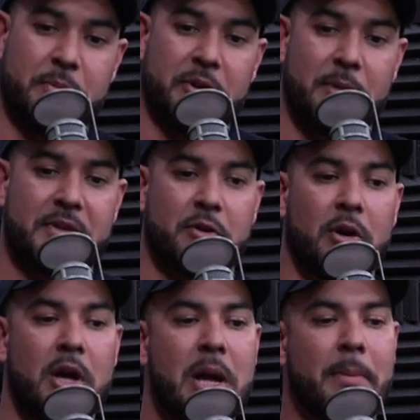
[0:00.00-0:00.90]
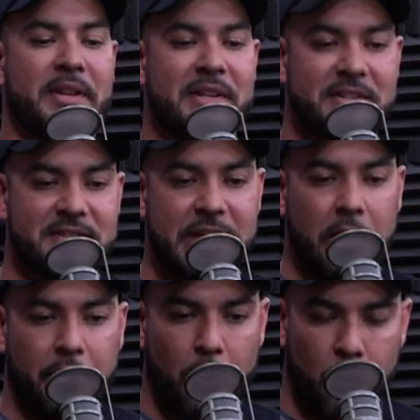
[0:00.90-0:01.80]
to building muscle, but that doesn't tell
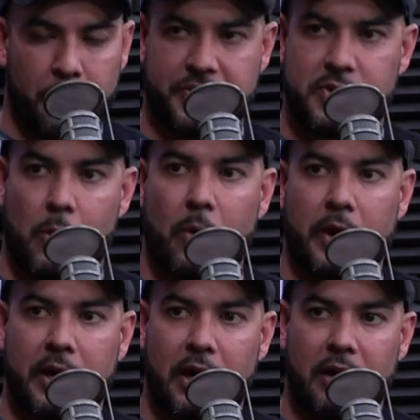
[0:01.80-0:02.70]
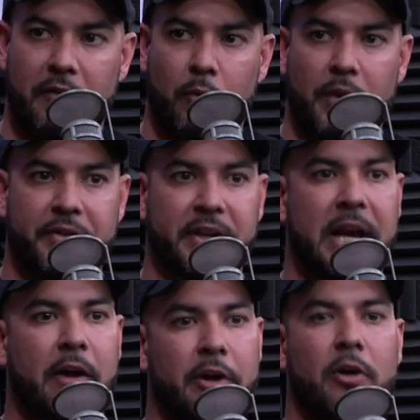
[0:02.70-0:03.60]
the whole story of what the
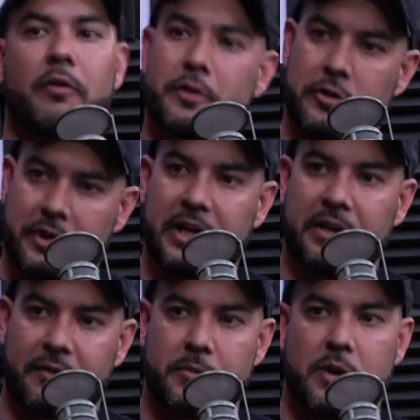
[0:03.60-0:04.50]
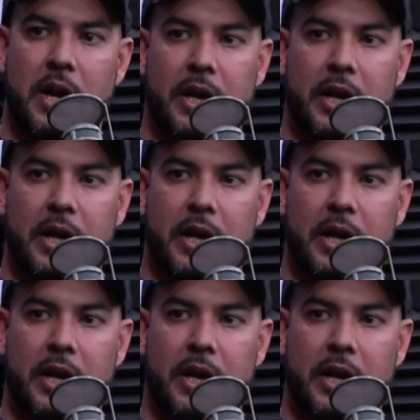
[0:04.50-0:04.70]
carryover you're getting from training. Yeah.